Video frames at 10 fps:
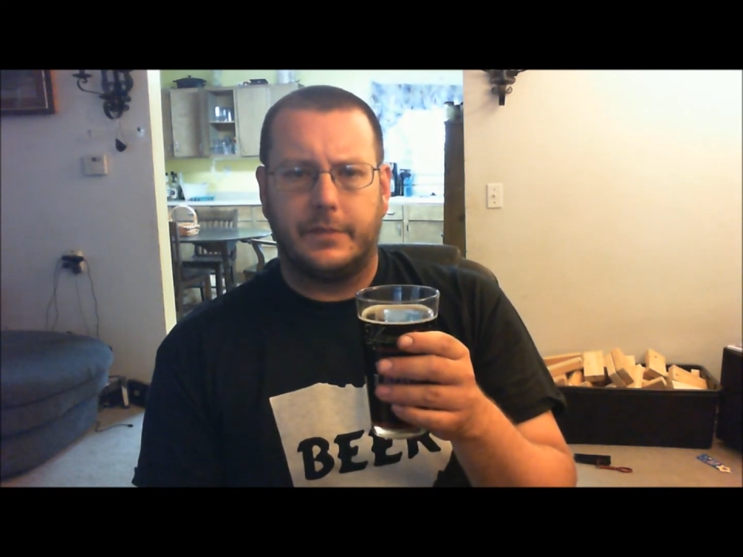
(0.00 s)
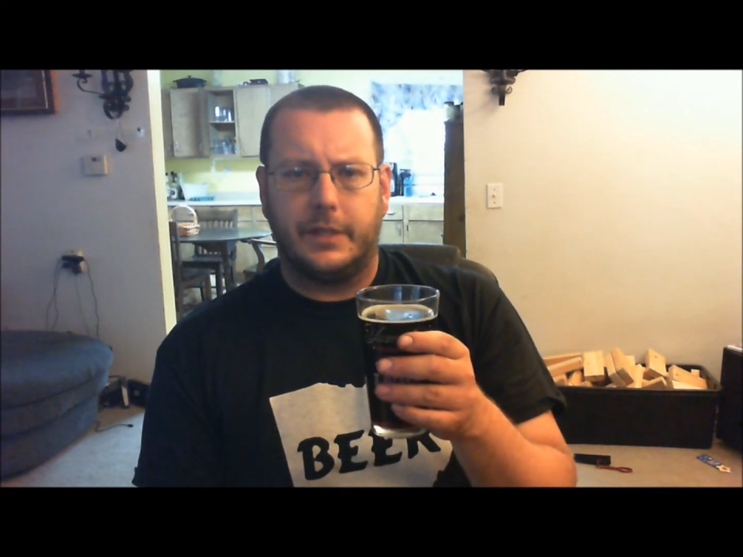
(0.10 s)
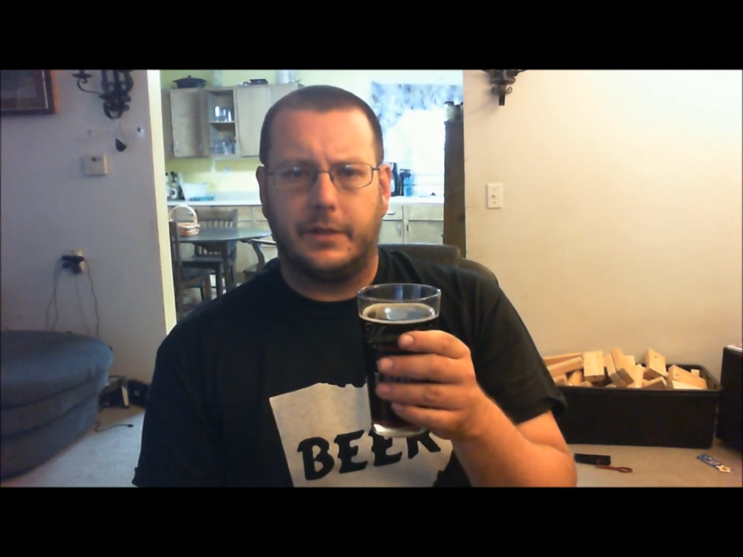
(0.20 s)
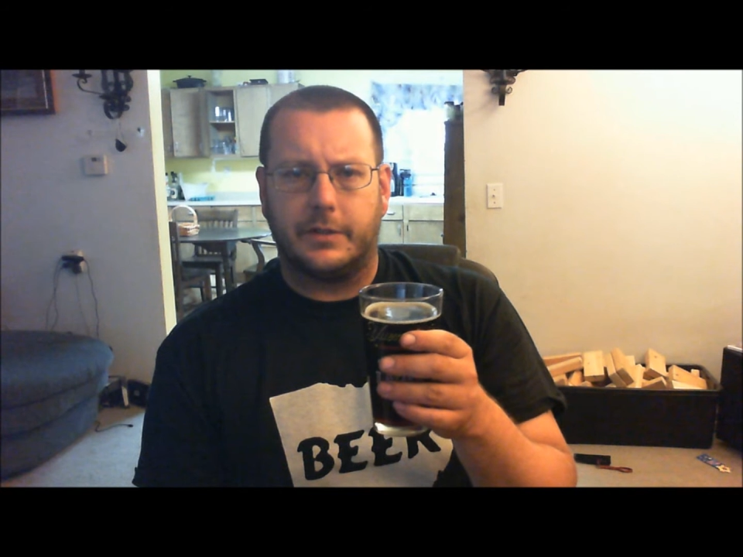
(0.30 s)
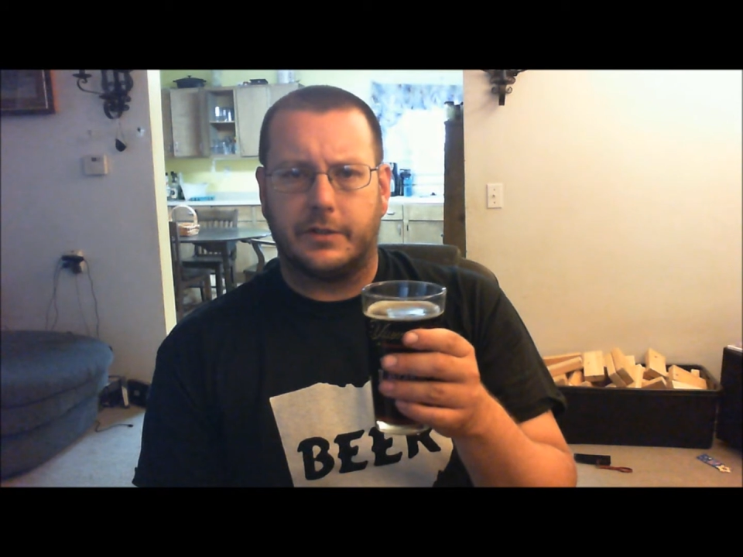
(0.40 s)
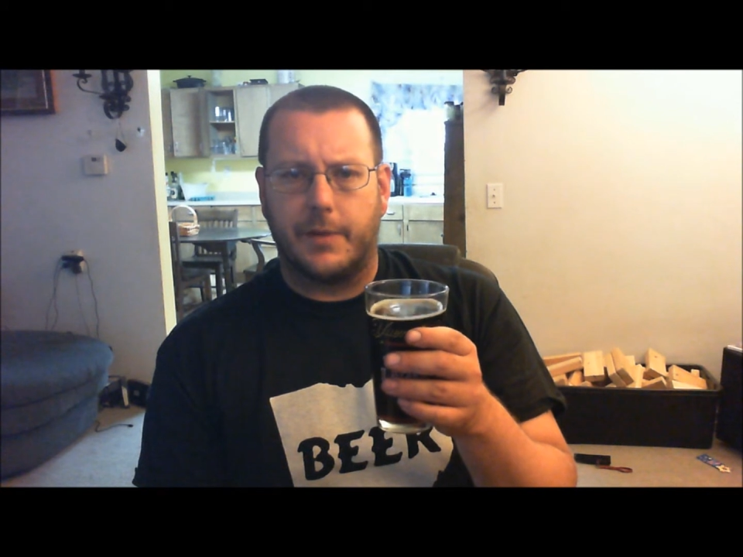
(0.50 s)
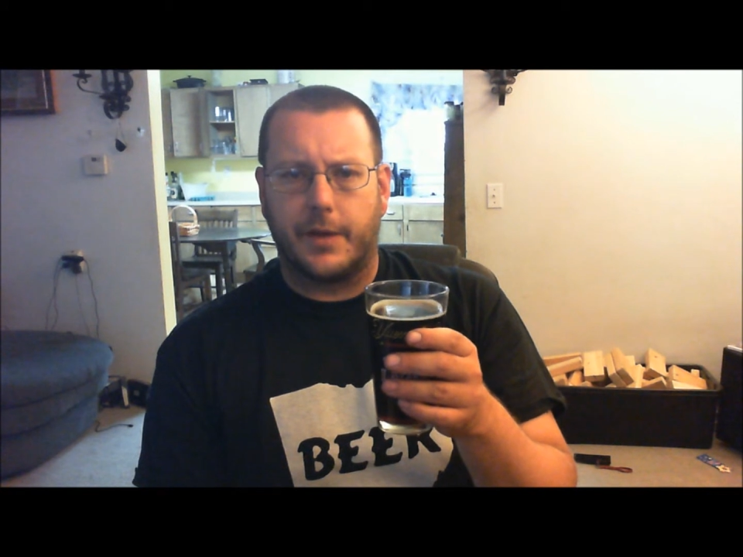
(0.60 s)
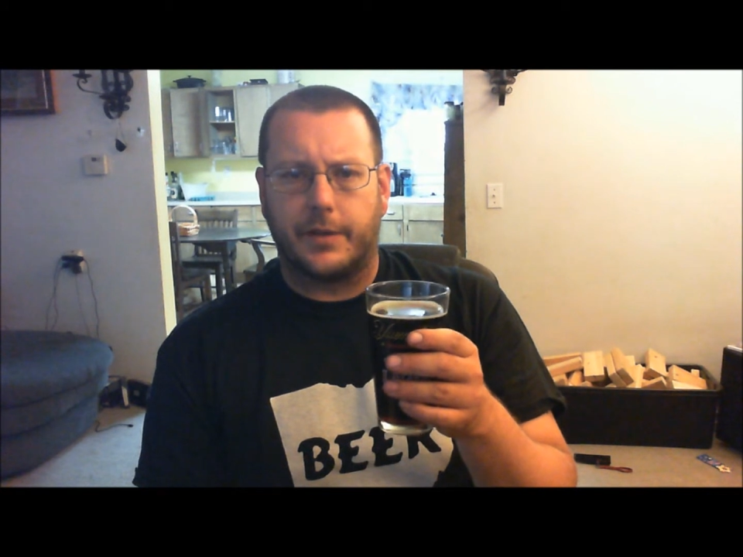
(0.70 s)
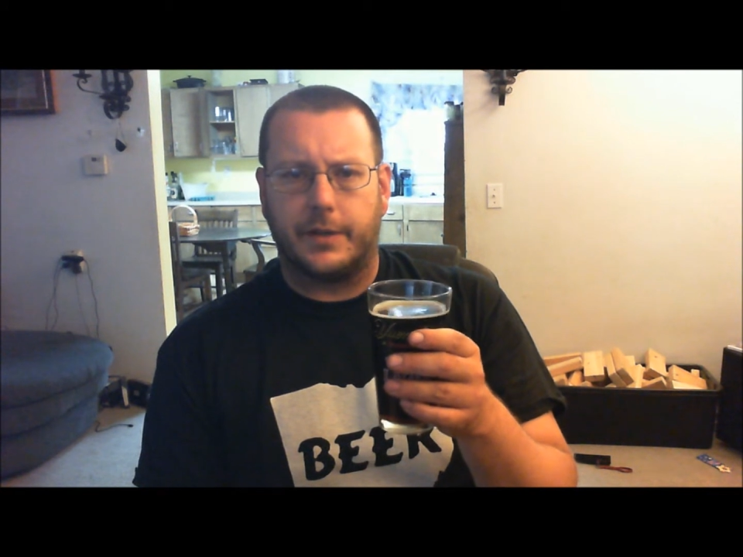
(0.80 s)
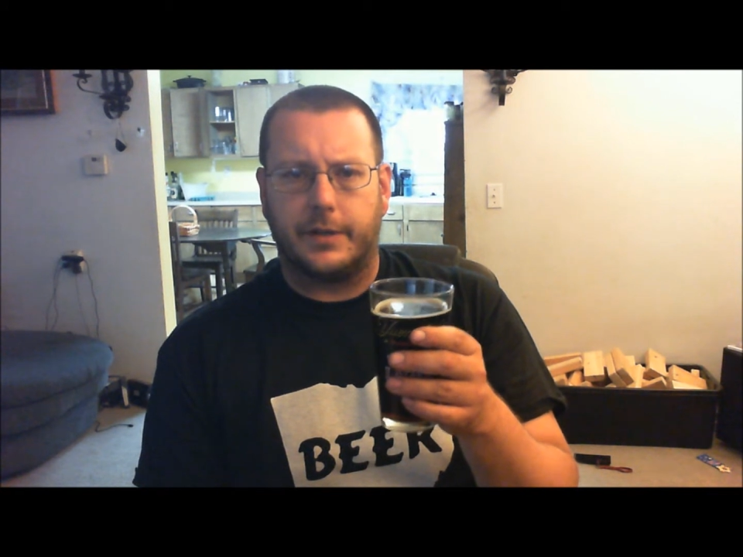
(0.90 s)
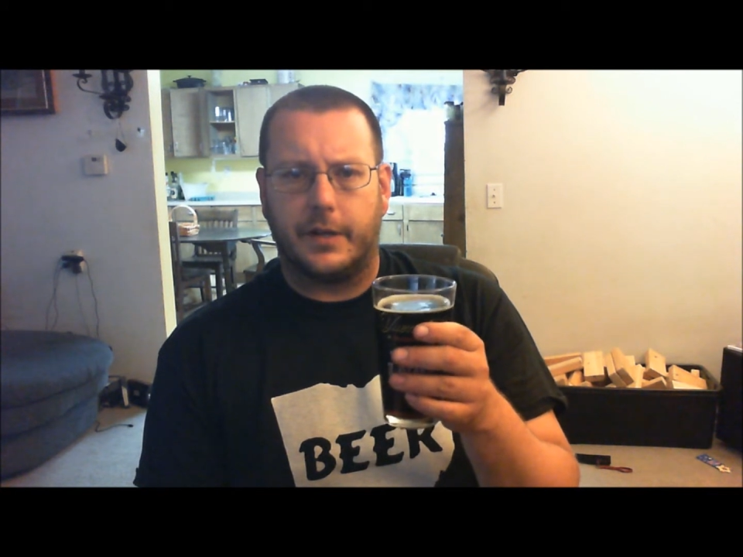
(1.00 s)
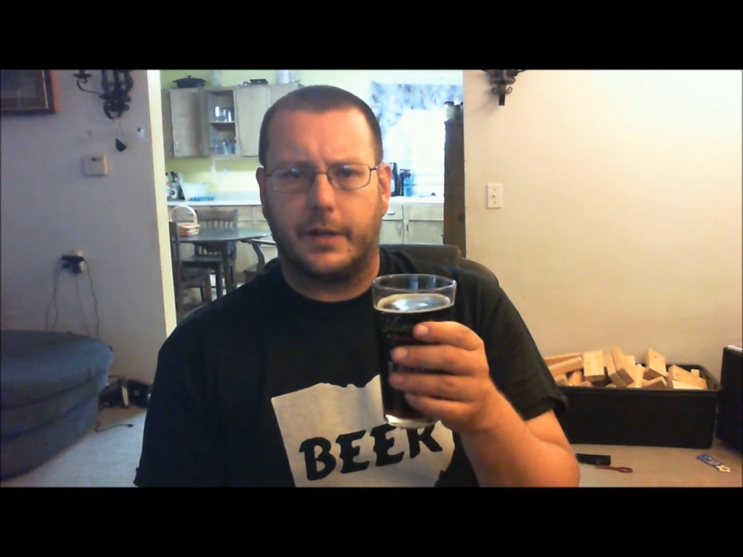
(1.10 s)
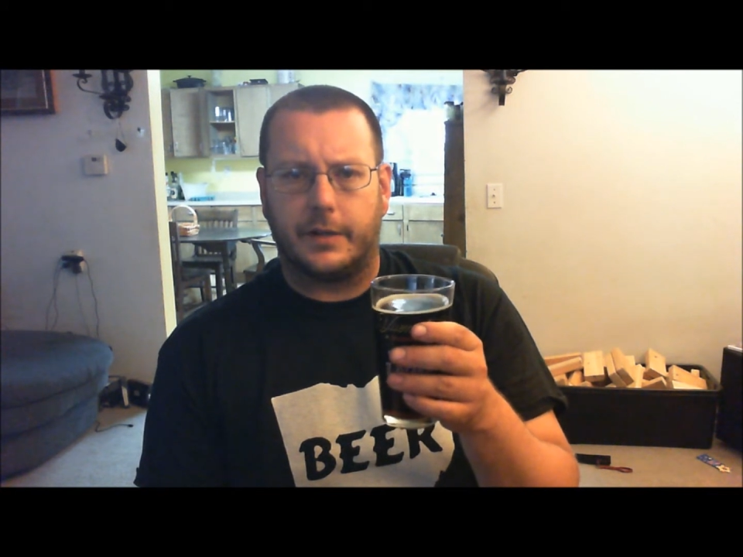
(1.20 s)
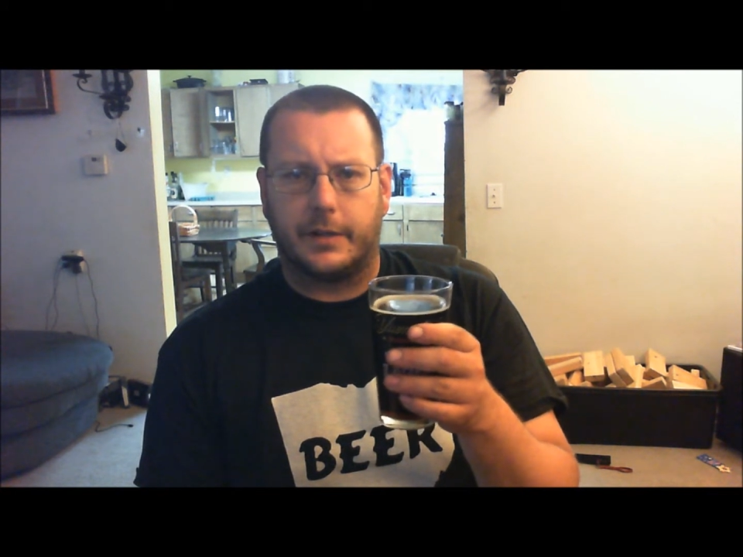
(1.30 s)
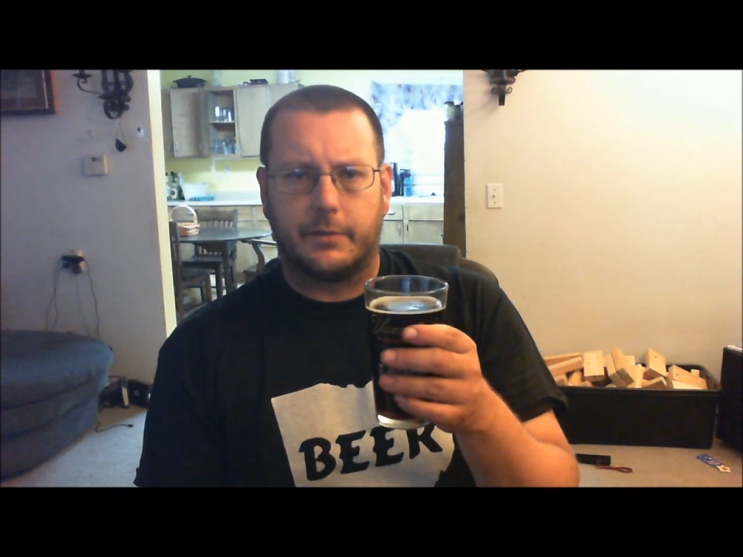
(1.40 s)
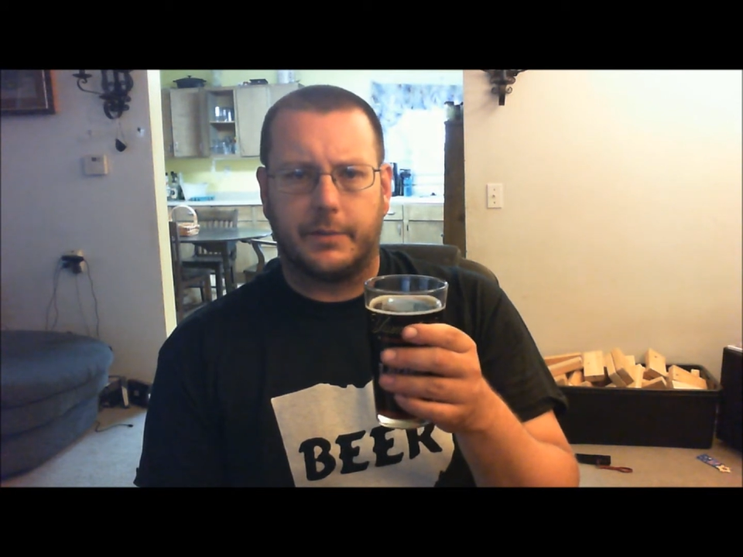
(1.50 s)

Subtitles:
You can smell the little